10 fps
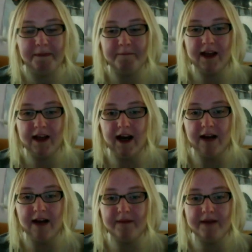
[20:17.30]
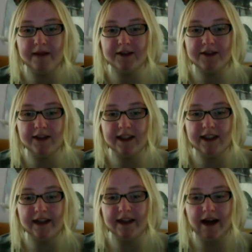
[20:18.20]
yeah, I'm
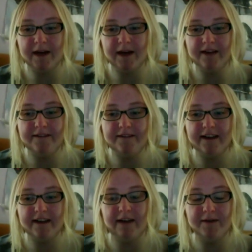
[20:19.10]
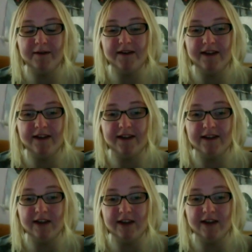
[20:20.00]
kind of feeling that Rusev
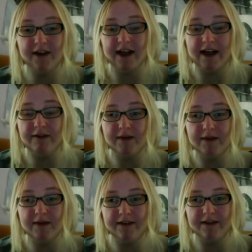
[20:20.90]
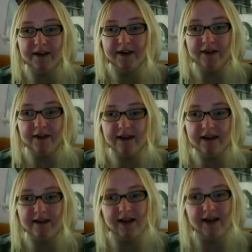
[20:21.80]
and Dolph are gonna have a really good feud after this,
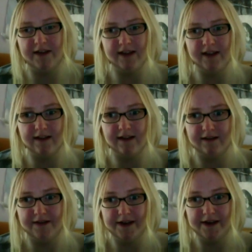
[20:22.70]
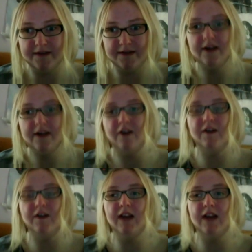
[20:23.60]
because obviously they're gonna feud
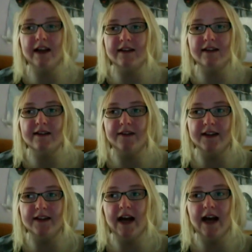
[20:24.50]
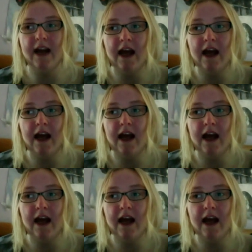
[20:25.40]
over Lana and stuff like that.